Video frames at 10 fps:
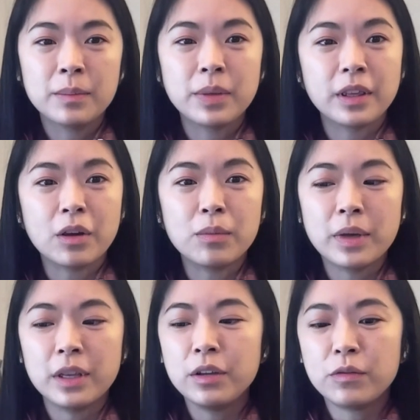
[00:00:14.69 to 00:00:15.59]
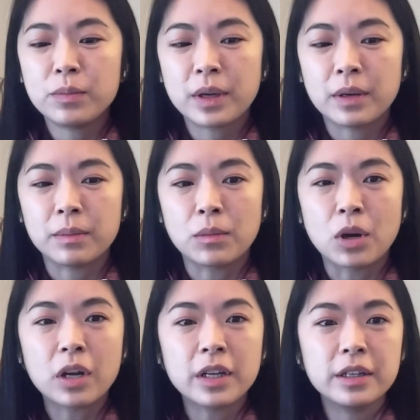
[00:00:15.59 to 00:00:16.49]
But now many of my
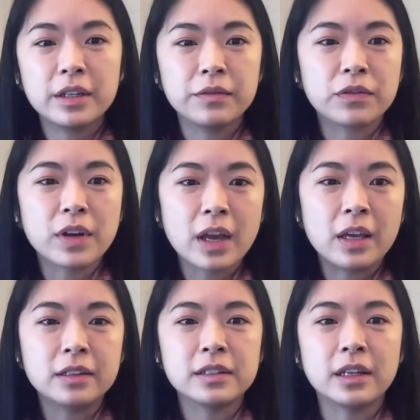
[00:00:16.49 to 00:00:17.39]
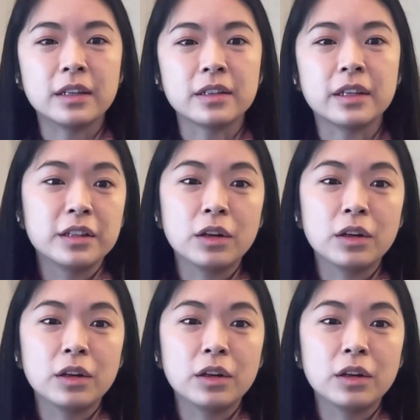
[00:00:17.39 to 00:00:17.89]
marketing friends and they